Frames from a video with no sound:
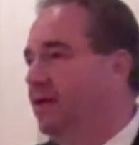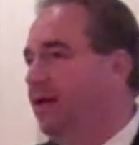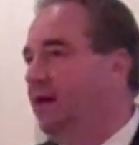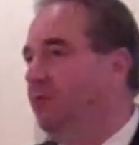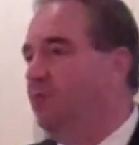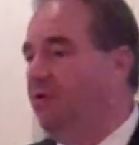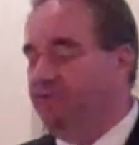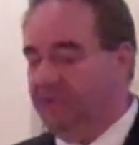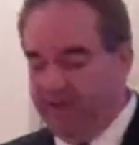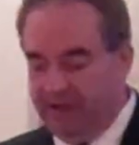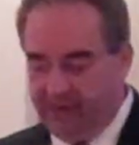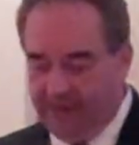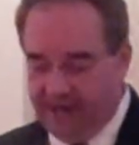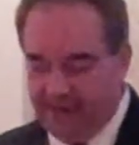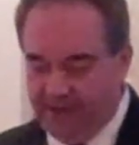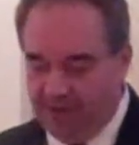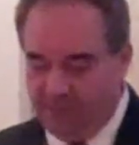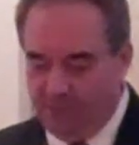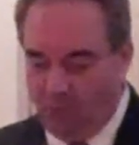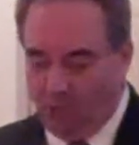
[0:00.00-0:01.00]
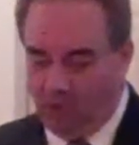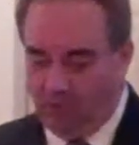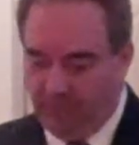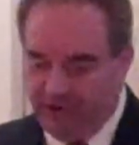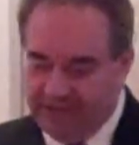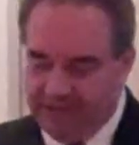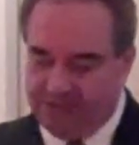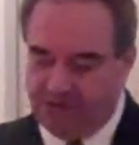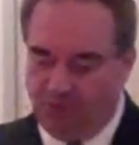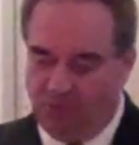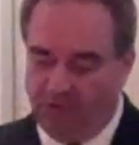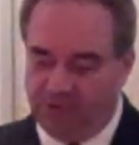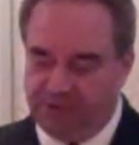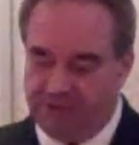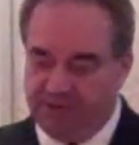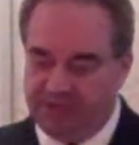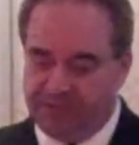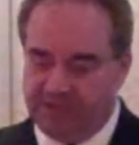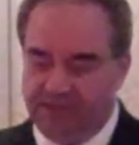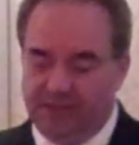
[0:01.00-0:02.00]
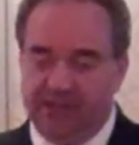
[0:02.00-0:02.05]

And we've dedicated more resources,